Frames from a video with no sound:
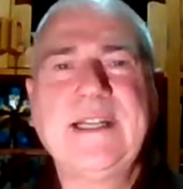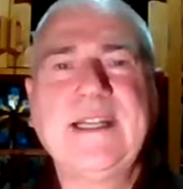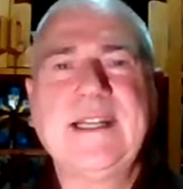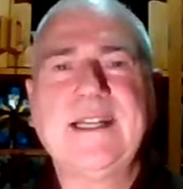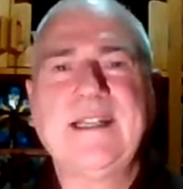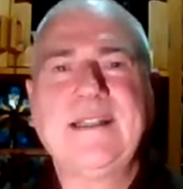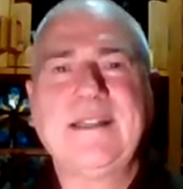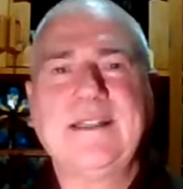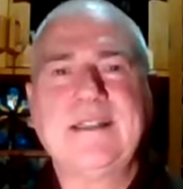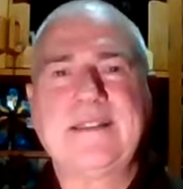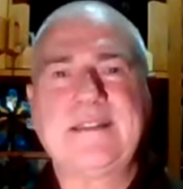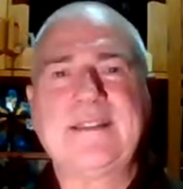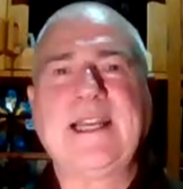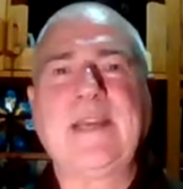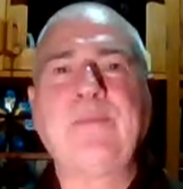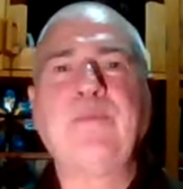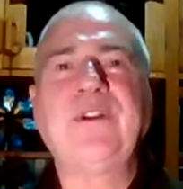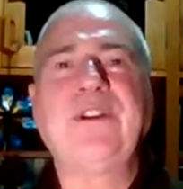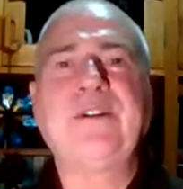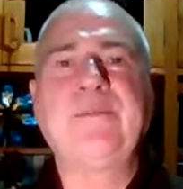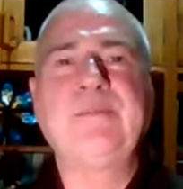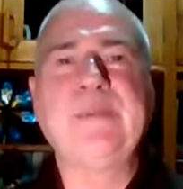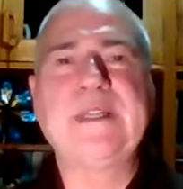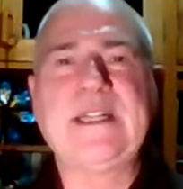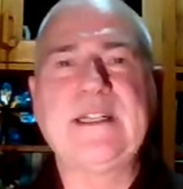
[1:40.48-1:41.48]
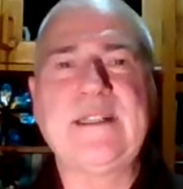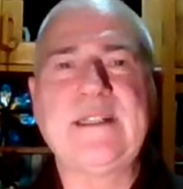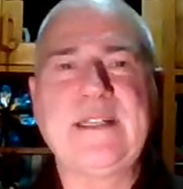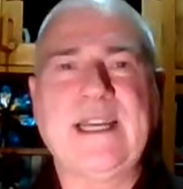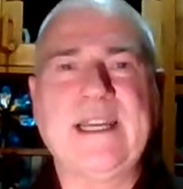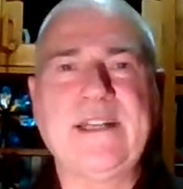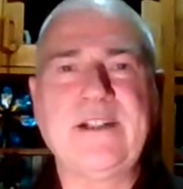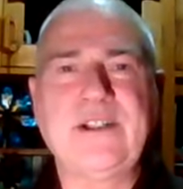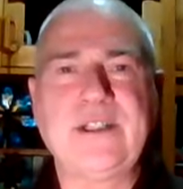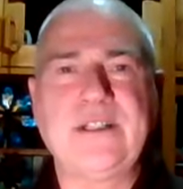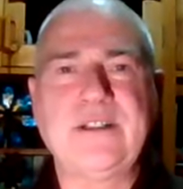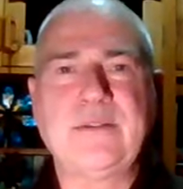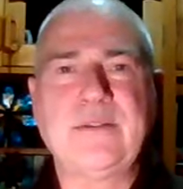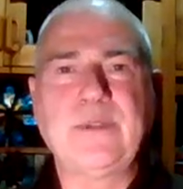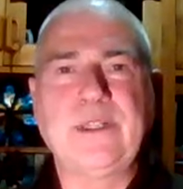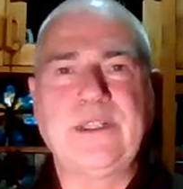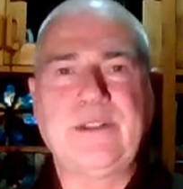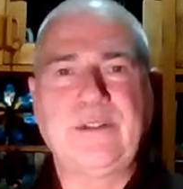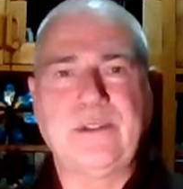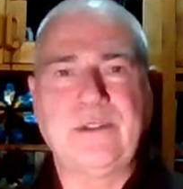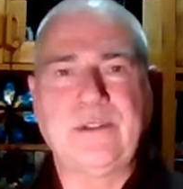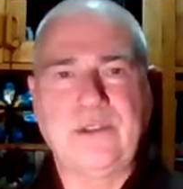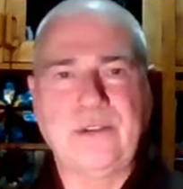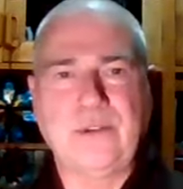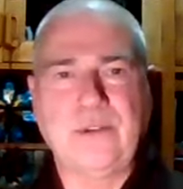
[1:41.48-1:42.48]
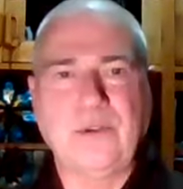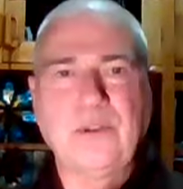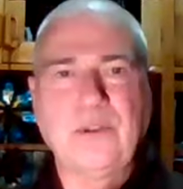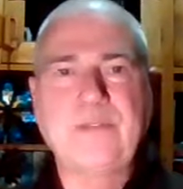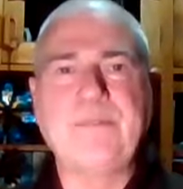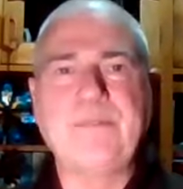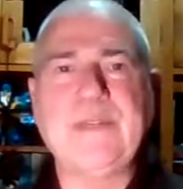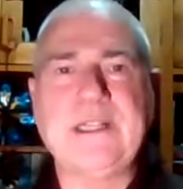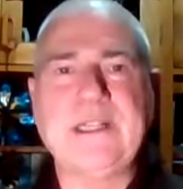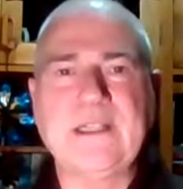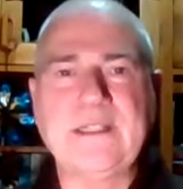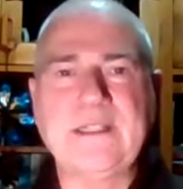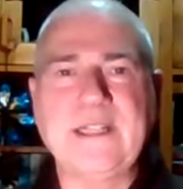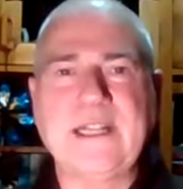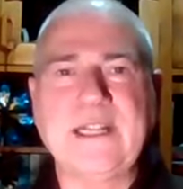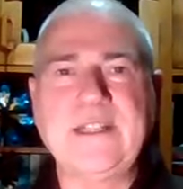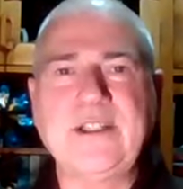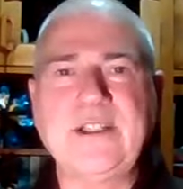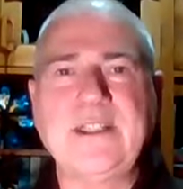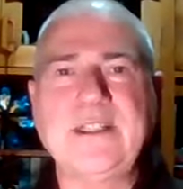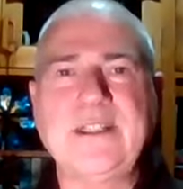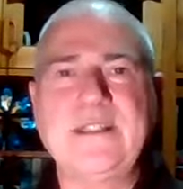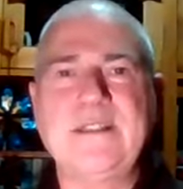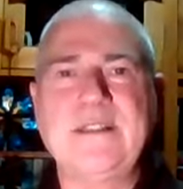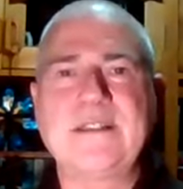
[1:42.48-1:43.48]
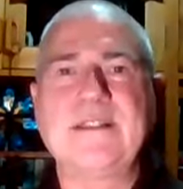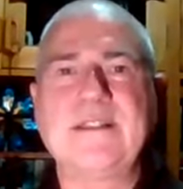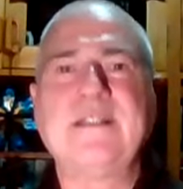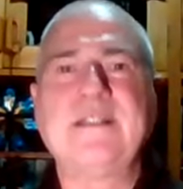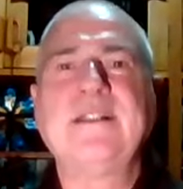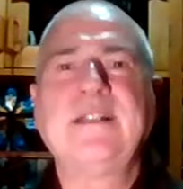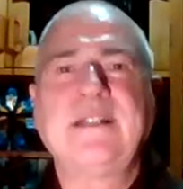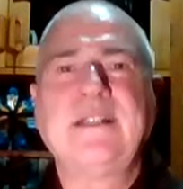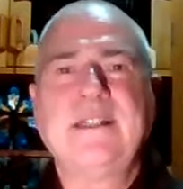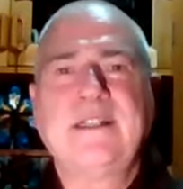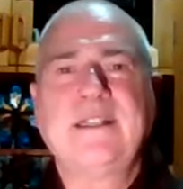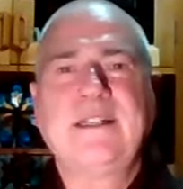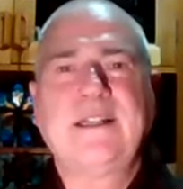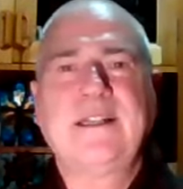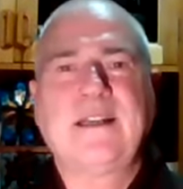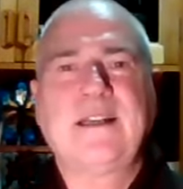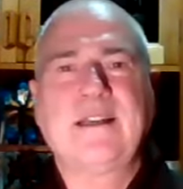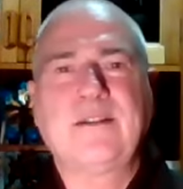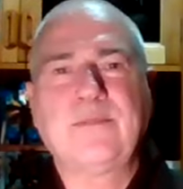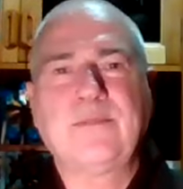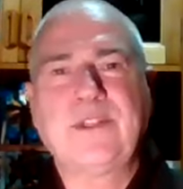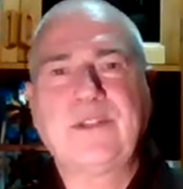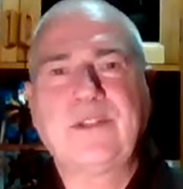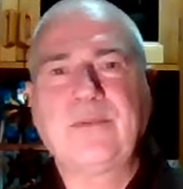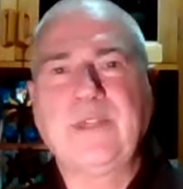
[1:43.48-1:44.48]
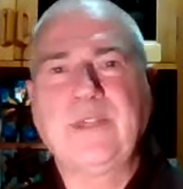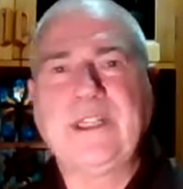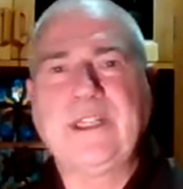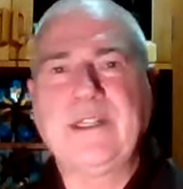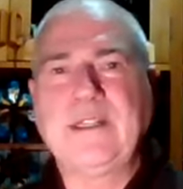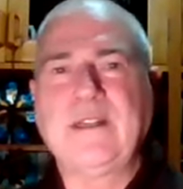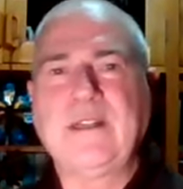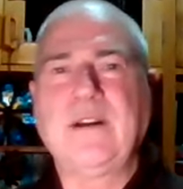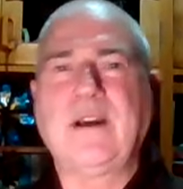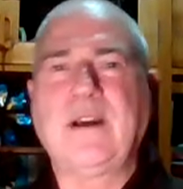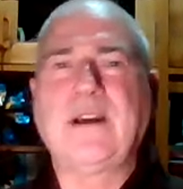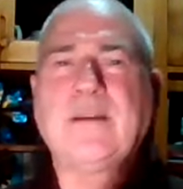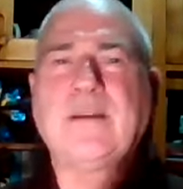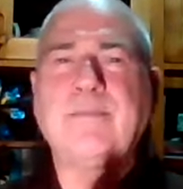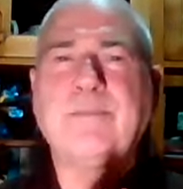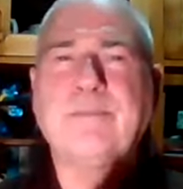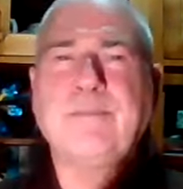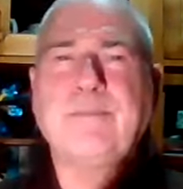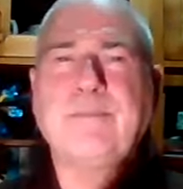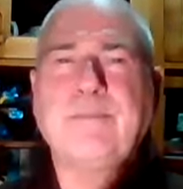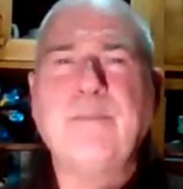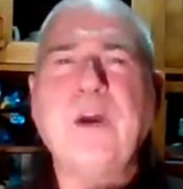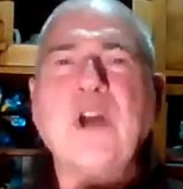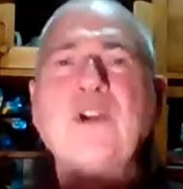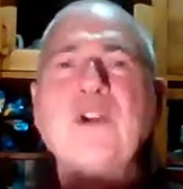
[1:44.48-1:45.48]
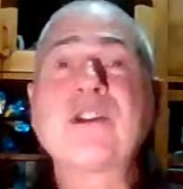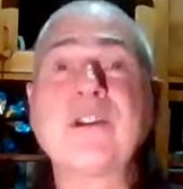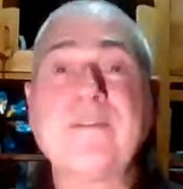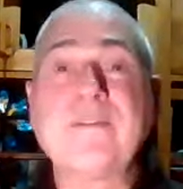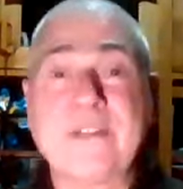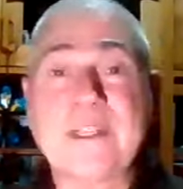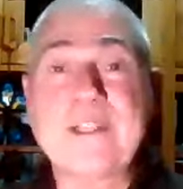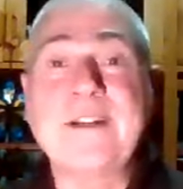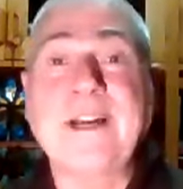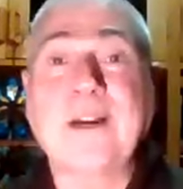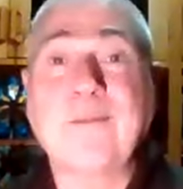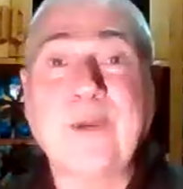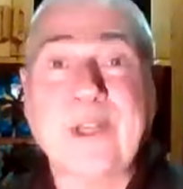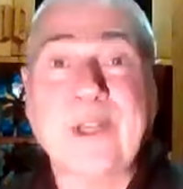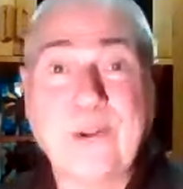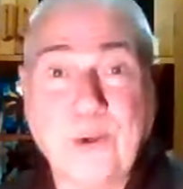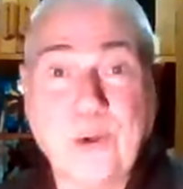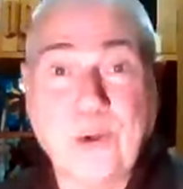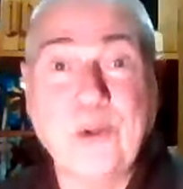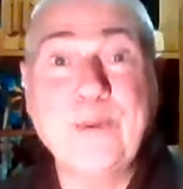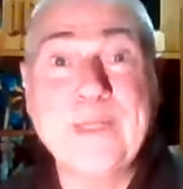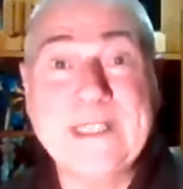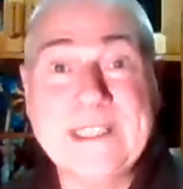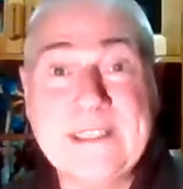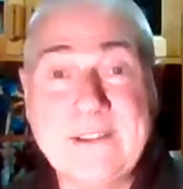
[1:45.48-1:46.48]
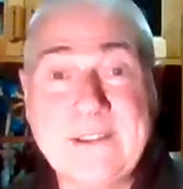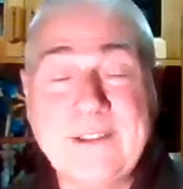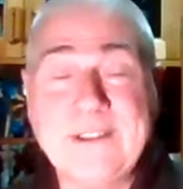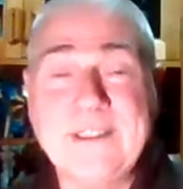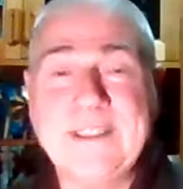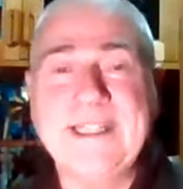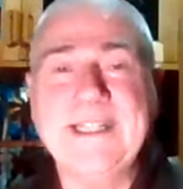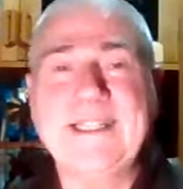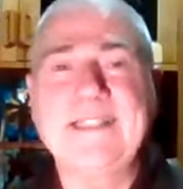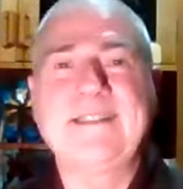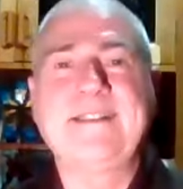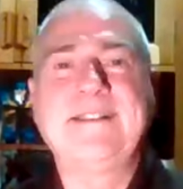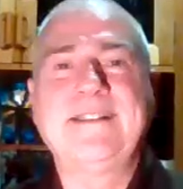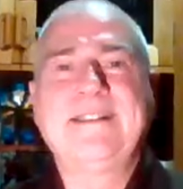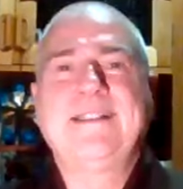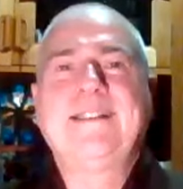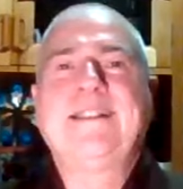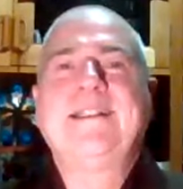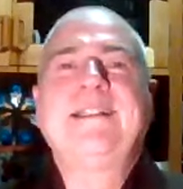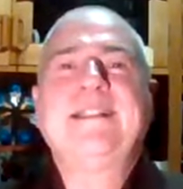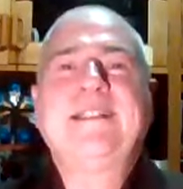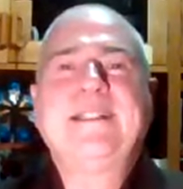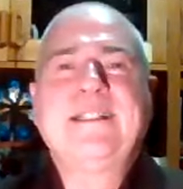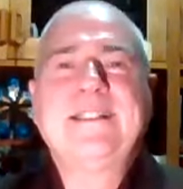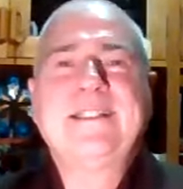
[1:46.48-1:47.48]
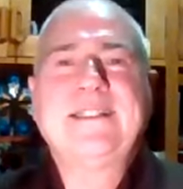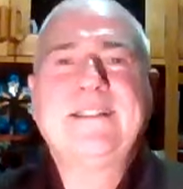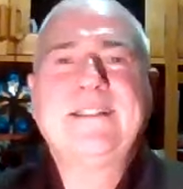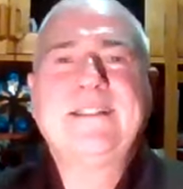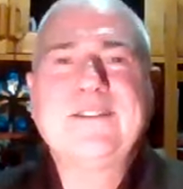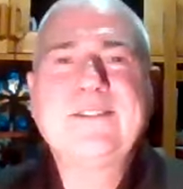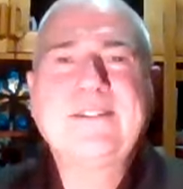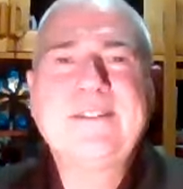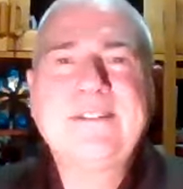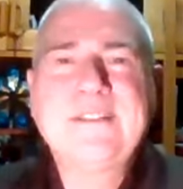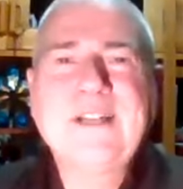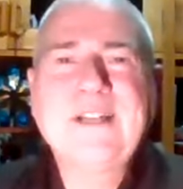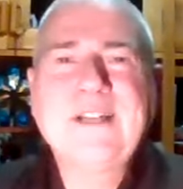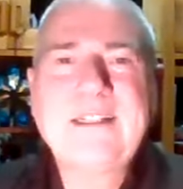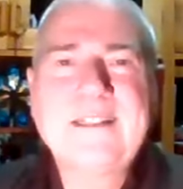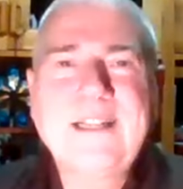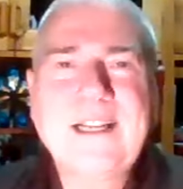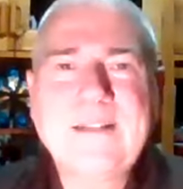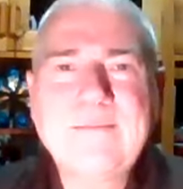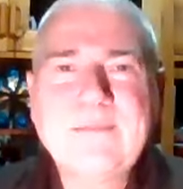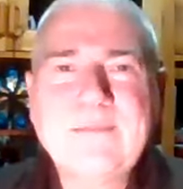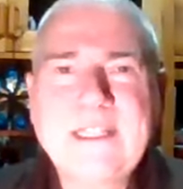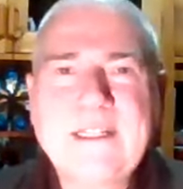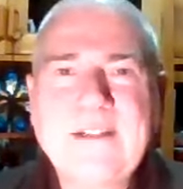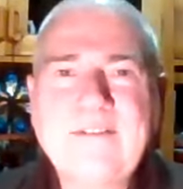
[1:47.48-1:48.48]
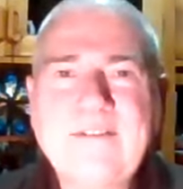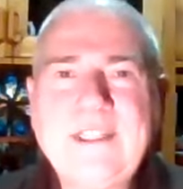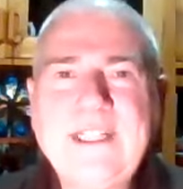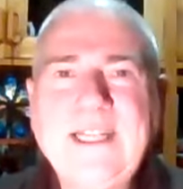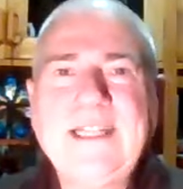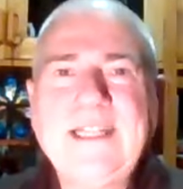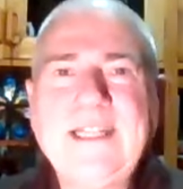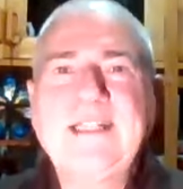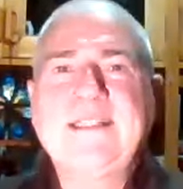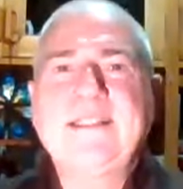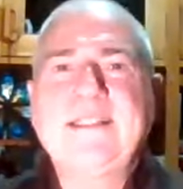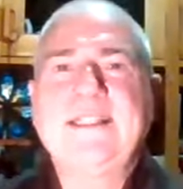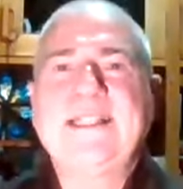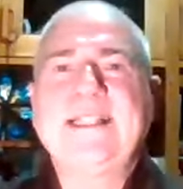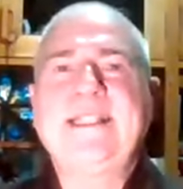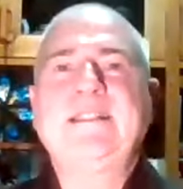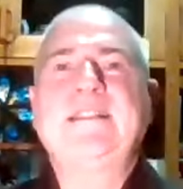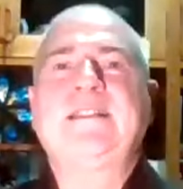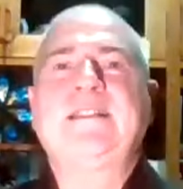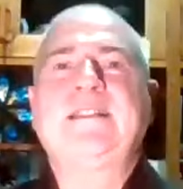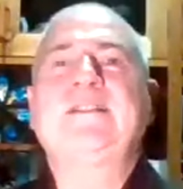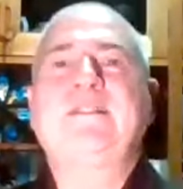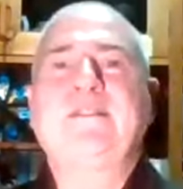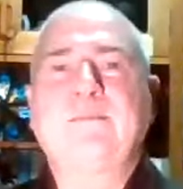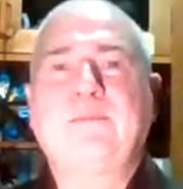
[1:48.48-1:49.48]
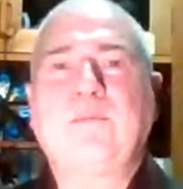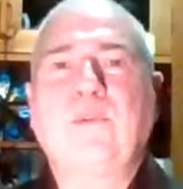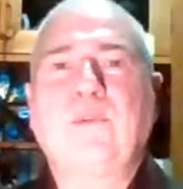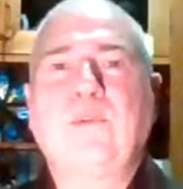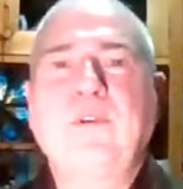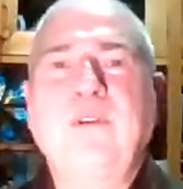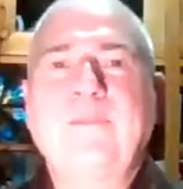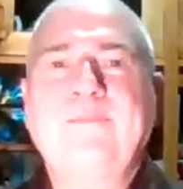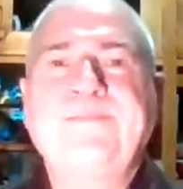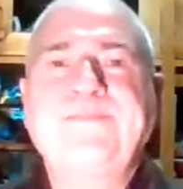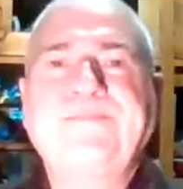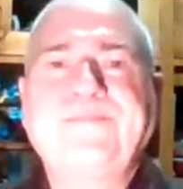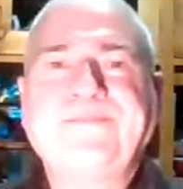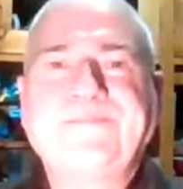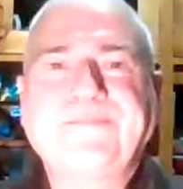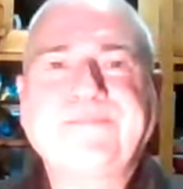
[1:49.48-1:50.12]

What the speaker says: And the same with the meditations. We do short meditations, which we, most of the time, we always do that, you know, 9 times out of 10 at least or more.